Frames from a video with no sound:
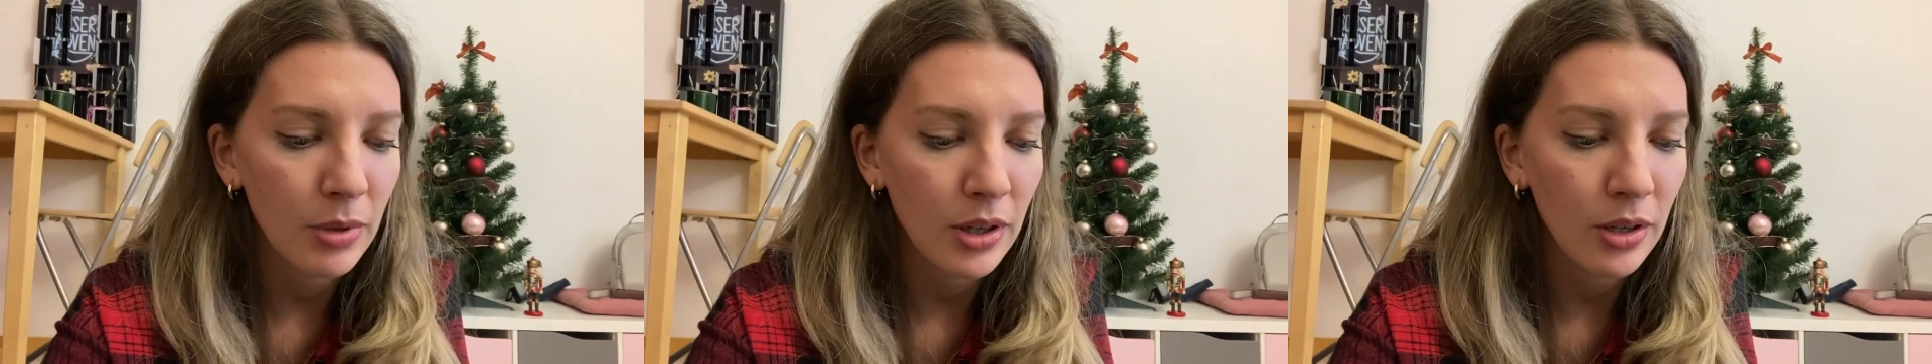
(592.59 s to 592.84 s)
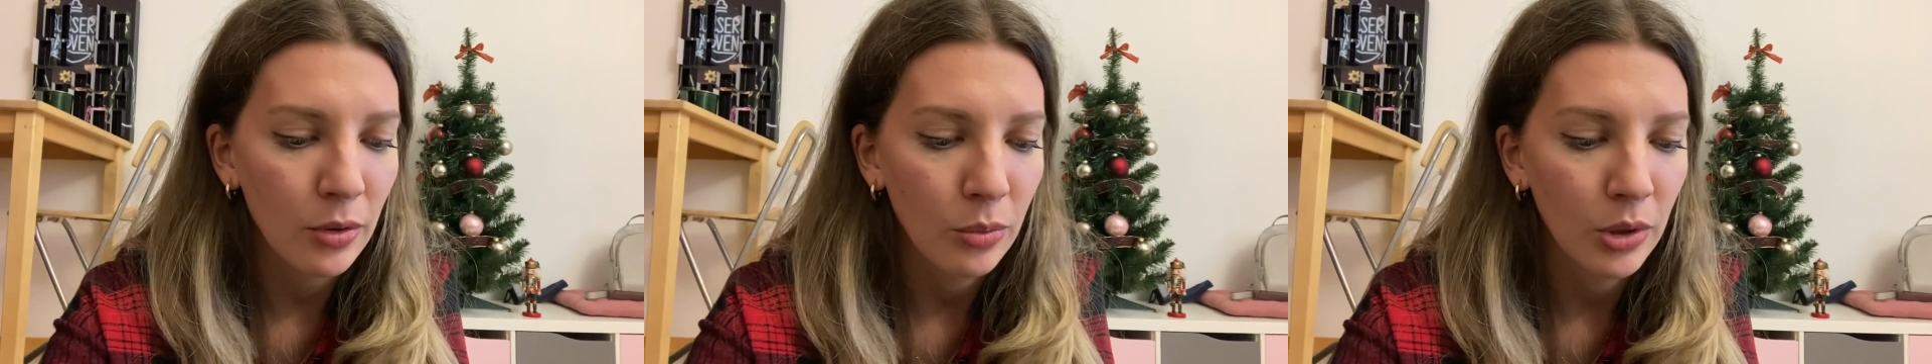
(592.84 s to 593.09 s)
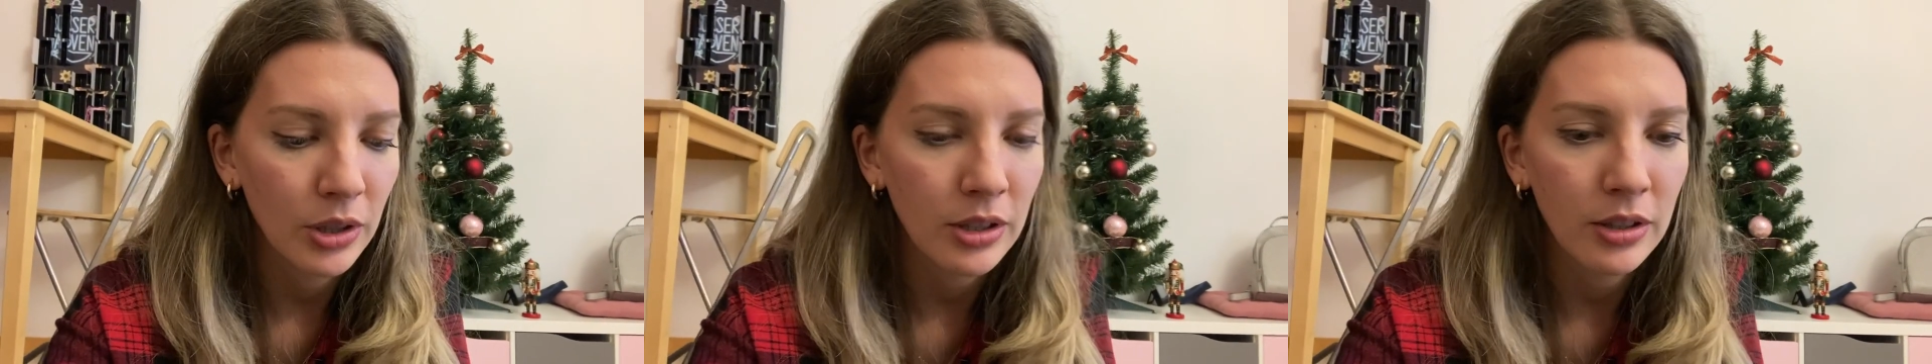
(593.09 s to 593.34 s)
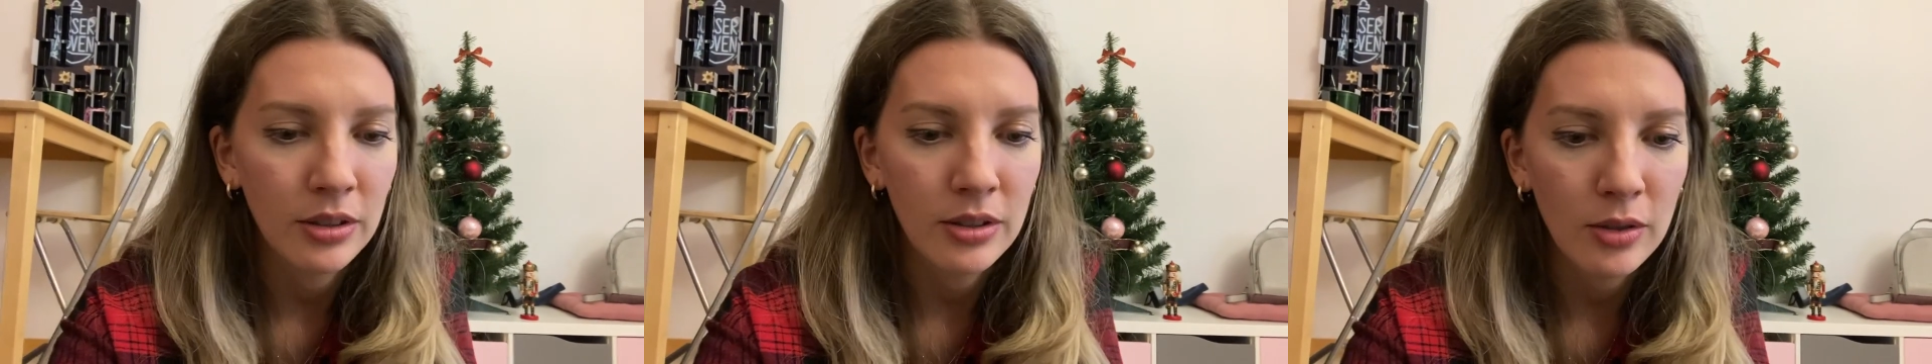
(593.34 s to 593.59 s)
Maybe wore it
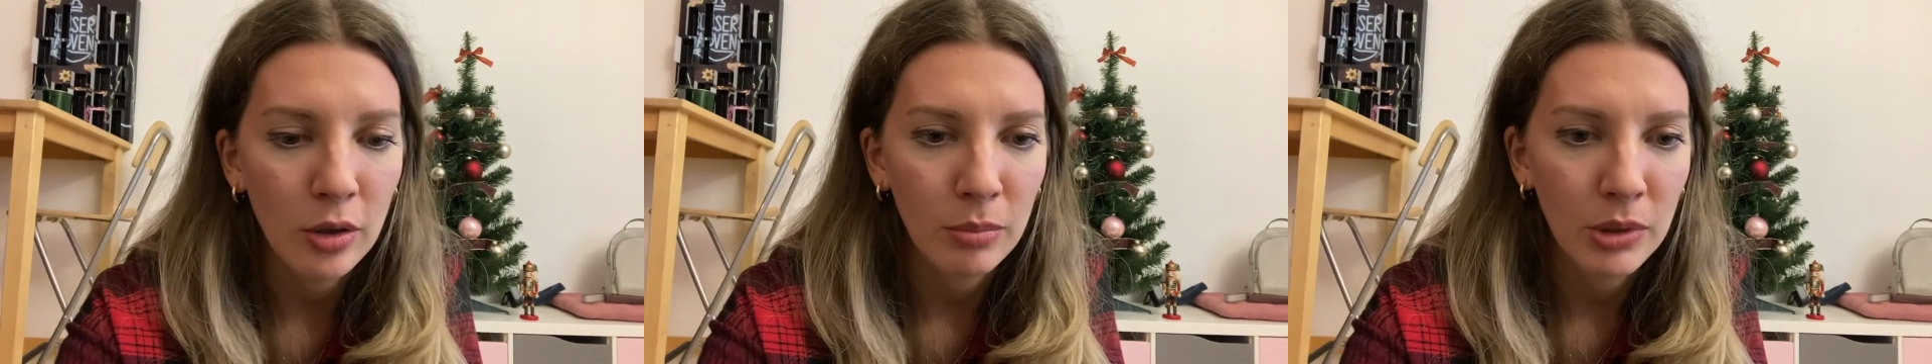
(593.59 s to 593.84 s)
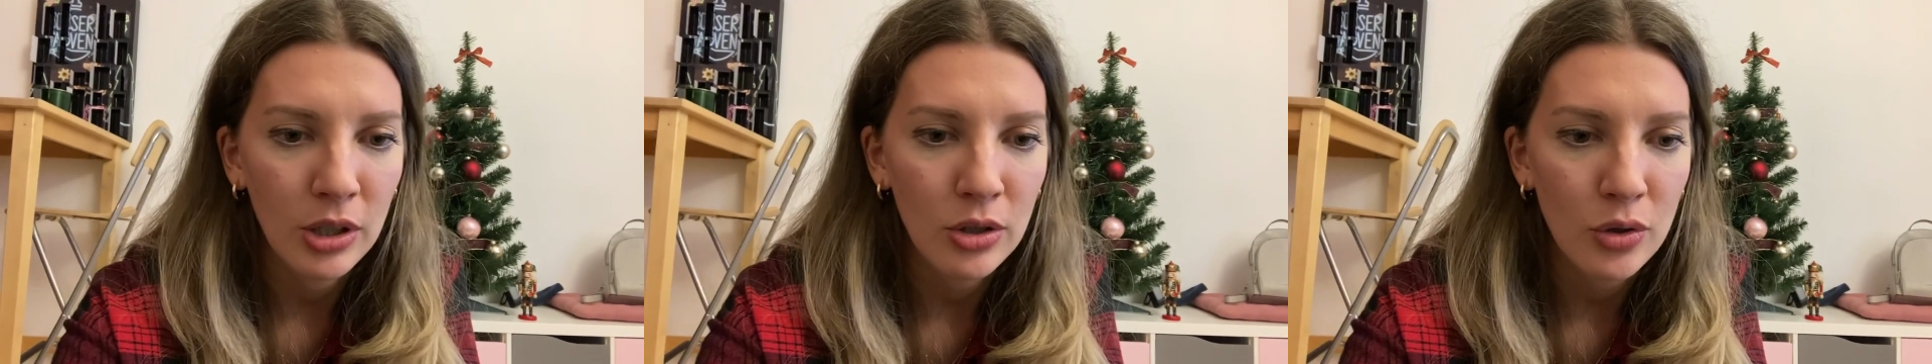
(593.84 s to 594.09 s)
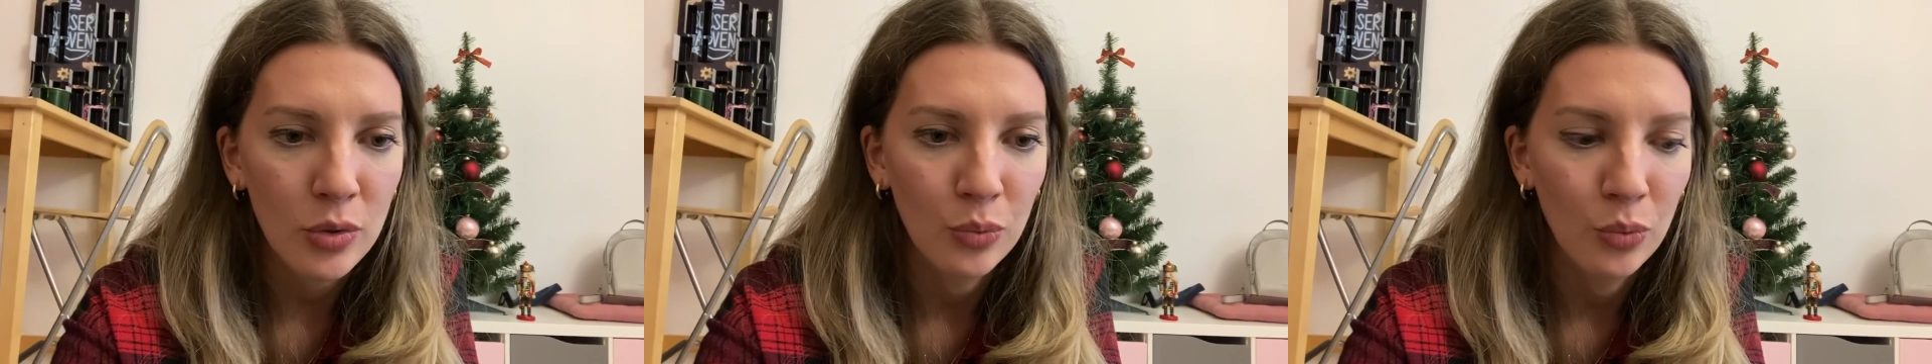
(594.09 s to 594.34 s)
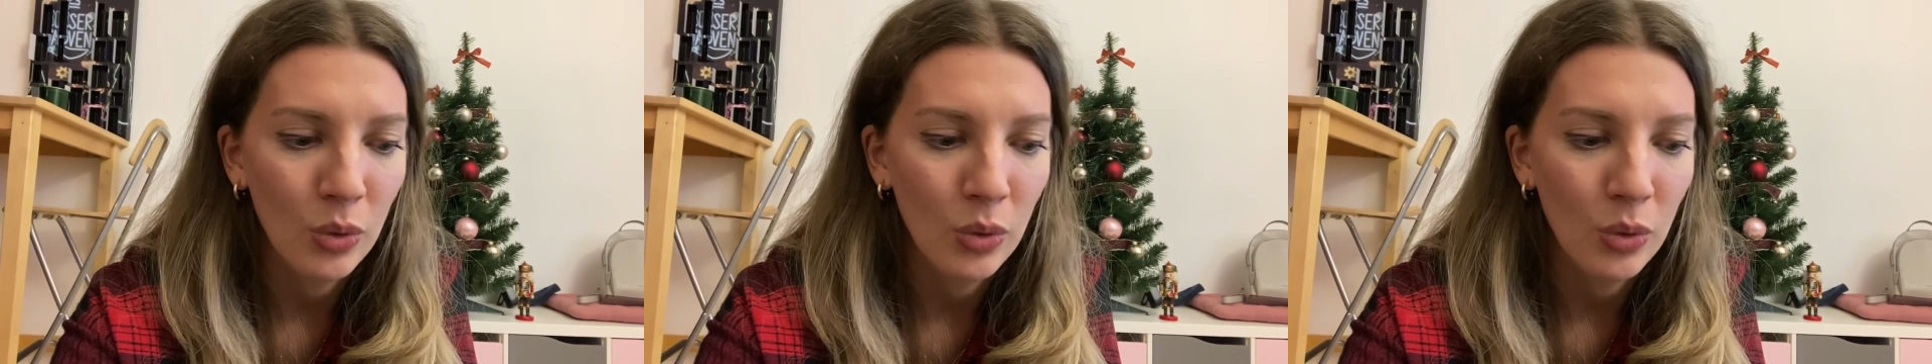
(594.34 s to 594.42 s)
in this combination